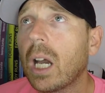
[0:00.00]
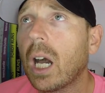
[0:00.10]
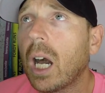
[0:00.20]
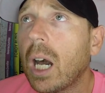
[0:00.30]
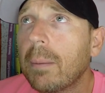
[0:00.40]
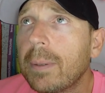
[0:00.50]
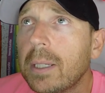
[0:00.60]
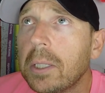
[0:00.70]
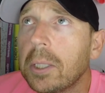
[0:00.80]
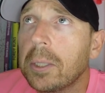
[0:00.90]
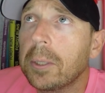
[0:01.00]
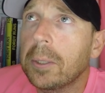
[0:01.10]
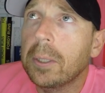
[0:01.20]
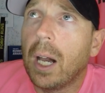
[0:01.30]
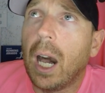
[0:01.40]
I
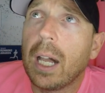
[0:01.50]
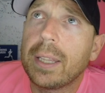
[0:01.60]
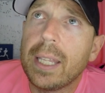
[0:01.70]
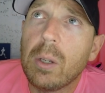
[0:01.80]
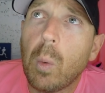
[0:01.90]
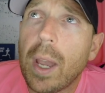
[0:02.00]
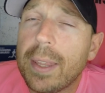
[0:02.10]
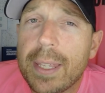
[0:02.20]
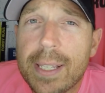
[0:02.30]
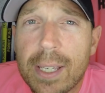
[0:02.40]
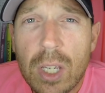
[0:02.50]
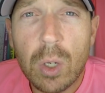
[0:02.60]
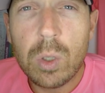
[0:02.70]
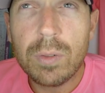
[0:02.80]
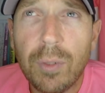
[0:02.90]
think where these are
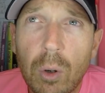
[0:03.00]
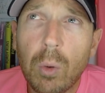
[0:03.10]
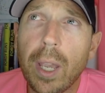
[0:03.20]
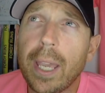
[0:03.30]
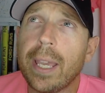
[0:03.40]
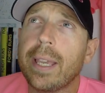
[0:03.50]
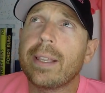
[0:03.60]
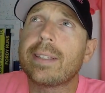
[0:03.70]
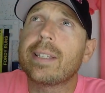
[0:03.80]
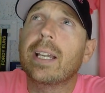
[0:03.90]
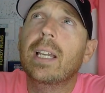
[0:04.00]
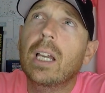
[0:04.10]
useful is